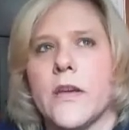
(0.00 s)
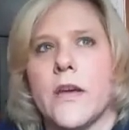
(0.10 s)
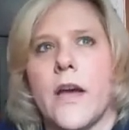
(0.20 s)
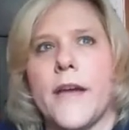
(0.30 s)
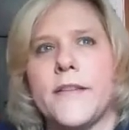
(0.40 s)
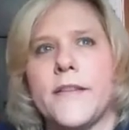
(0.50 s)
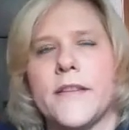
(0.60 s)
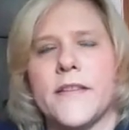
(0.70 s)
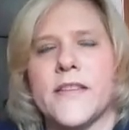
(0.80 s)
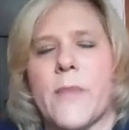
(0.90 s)
I
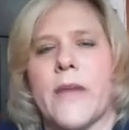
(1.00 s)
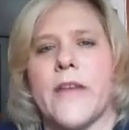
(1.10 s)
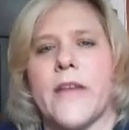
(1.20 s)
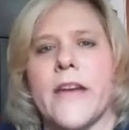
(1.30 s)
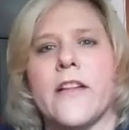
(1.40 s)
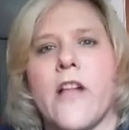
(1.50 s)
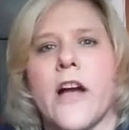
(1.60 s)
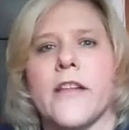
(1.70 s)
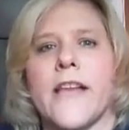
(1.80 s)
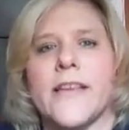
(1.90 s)
did this about 9
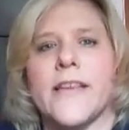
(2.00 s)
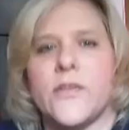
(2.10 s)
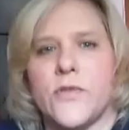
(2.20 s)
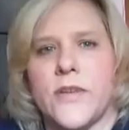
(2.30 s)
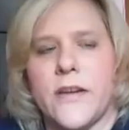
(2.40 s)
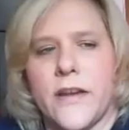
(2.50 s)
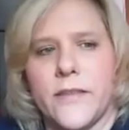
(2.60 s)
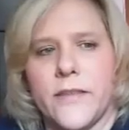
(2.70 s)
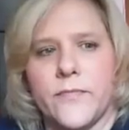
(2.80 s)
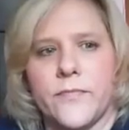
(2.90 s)
o'clock last Thursday
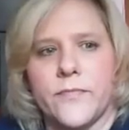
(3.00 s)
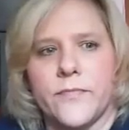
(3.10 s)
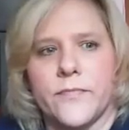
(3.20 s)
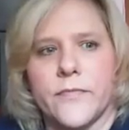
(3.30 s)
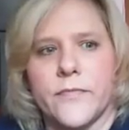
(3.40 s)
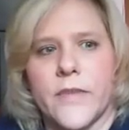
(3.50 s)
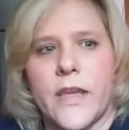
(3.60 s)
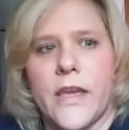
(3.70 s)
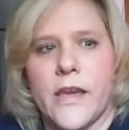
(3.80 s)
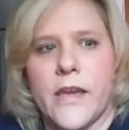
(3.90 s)
night,
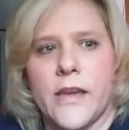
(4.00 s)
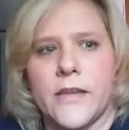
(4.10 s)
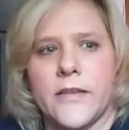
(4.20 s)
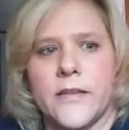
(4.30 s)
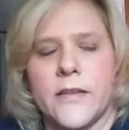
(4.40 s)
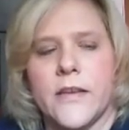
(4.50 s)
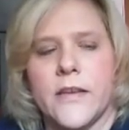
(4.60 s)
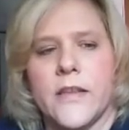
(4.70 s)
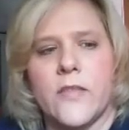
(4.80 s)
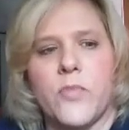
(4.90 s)
and
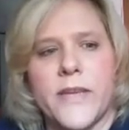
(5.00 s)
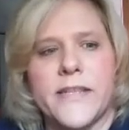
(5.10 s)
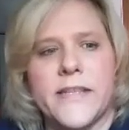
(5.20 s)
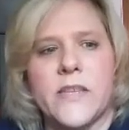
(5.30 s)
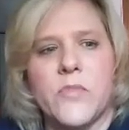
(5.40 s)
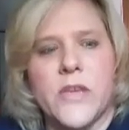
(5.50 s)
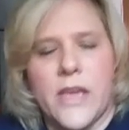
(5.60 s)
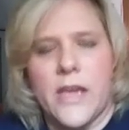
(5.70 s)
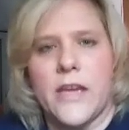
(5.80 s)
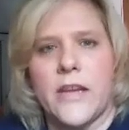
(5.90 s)
the blessing
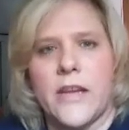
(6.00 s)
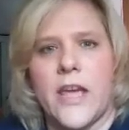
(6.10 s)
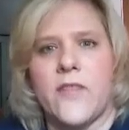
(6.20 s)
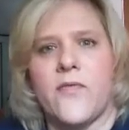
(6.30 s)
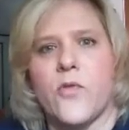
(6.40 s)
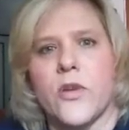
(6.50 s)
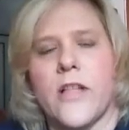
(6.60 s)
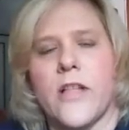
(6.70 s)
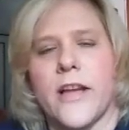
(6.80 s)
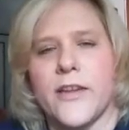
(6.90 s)
began at 4
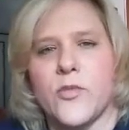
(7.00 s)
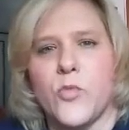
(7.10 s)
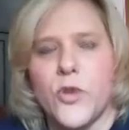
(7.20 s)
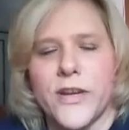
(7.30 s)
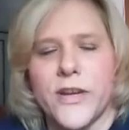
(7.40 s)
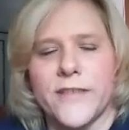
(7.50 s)
o'clock in the morning.